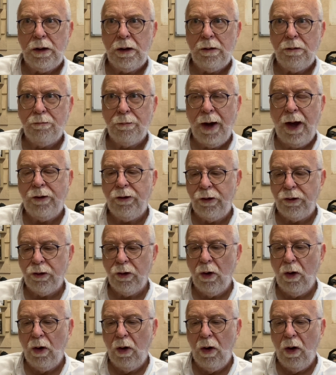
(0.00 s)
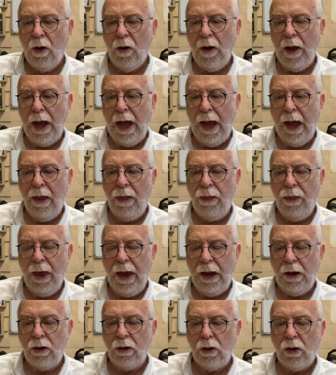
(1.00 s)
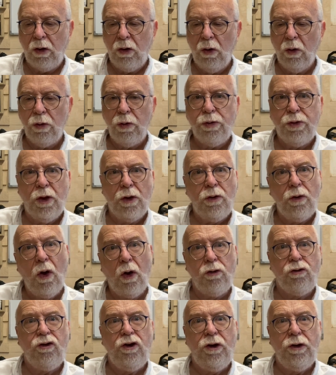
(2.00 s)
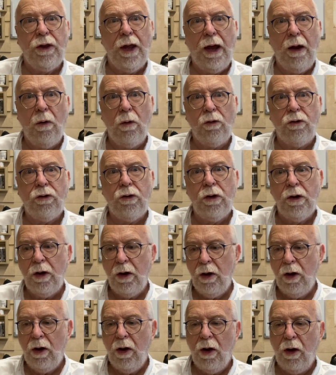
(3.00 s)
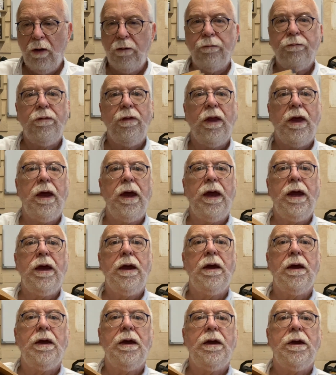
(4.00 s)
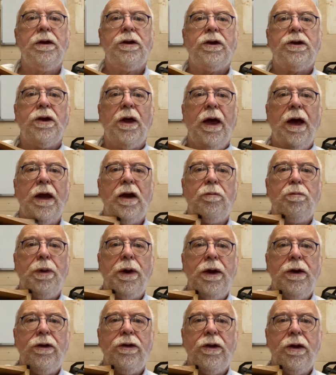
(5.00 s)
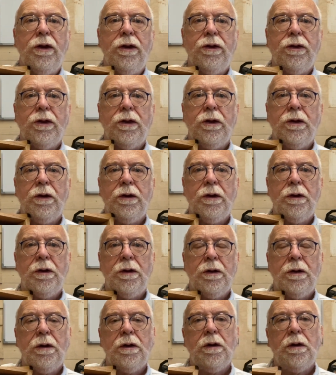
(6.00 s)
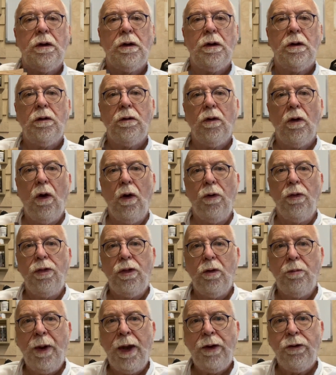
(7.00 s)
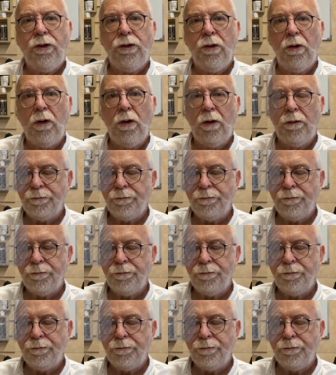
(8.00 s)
miter saw, and then cut the notches out of the side pieces on the bandsaw.